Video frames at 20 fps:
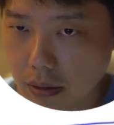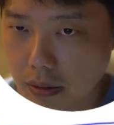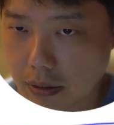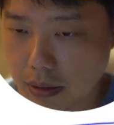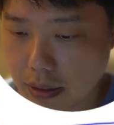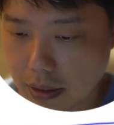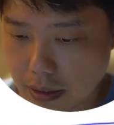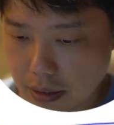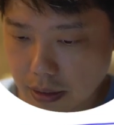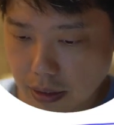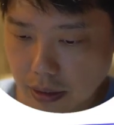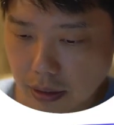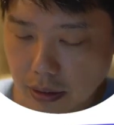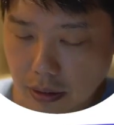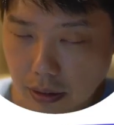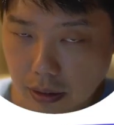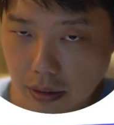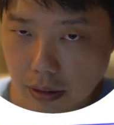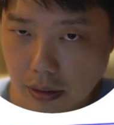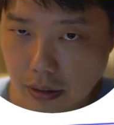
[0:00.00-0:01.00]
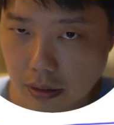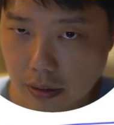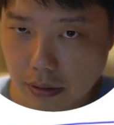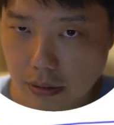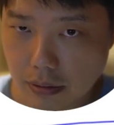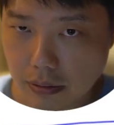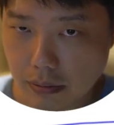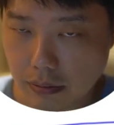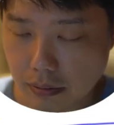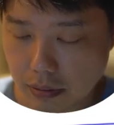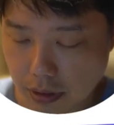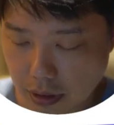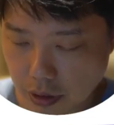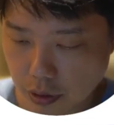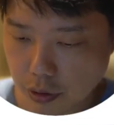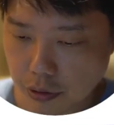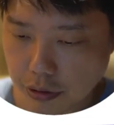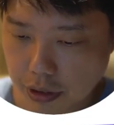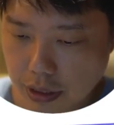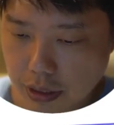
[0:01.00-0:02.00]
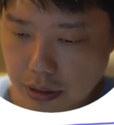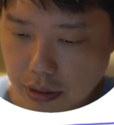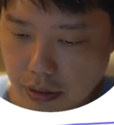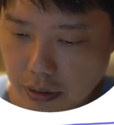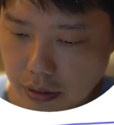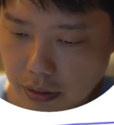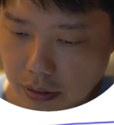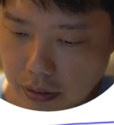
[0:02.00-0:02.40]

is it a increase?